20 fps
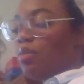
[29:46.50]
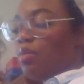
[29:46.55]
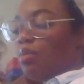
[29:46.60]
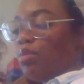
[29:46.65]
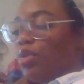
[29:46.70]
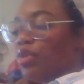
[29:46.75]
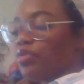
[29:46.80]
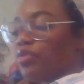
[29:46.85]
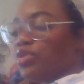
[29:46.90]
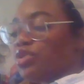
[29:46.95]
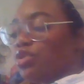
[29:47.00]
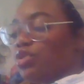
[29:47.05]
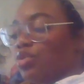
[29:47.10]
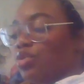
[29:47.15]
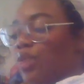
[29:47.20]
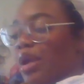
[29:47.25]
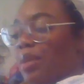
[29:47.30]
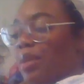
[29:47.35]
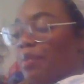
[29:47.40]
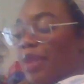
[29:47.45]
move to
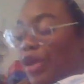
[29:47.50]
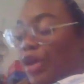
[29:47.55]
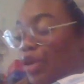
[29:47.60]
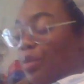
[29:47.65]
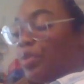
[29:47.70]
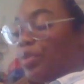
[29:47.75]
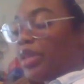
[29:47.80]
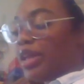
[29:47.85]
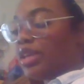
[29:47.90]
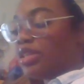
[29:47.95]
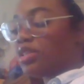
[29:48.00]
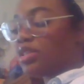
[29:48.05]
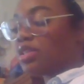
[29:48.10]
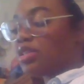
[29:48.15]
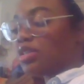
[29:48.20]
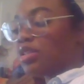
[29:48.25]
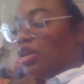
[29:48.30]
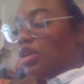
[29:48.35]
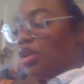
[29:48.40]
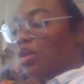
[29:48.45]
a better
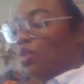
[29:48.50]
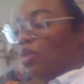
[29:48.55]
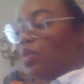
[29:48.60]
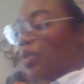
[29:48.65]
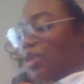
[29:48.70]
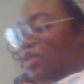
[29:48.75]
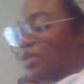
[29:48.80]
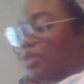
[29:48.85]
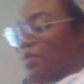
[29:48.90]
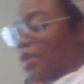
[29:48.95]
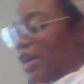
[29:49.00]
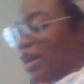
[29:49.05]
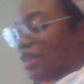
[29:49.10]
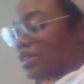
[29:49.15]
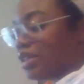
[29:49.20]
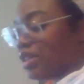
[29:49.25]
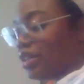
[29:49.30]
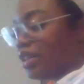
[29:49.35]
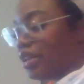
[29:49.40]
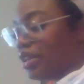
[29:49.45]
place with the
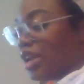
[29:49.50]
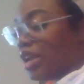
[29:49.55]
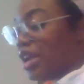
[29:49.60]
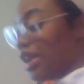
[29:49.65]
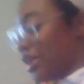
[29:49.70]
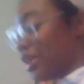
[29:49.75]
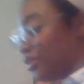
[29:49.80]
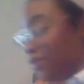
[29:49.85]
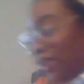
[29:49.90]
masculine if